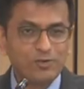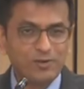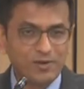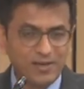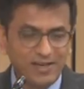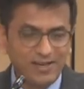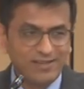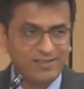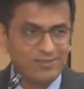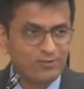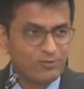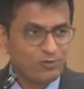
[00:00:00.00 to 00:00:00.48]

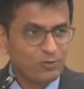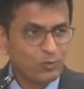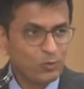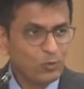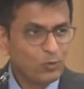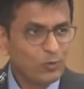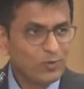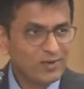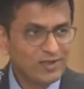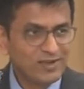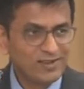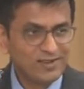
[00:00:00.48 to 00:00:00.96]
kids
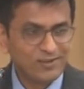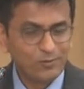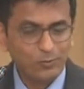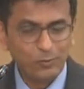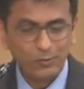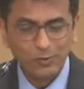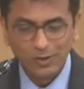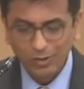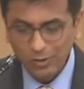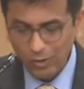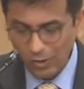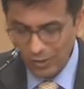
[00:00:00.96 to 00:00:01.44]
who were,
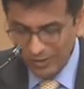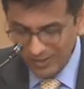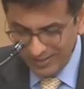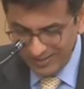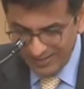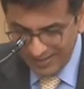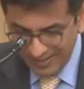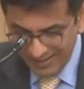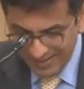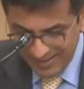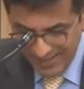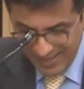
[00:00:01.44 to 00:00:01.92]
who were caught in
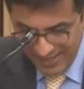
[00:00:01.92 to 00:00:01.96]
that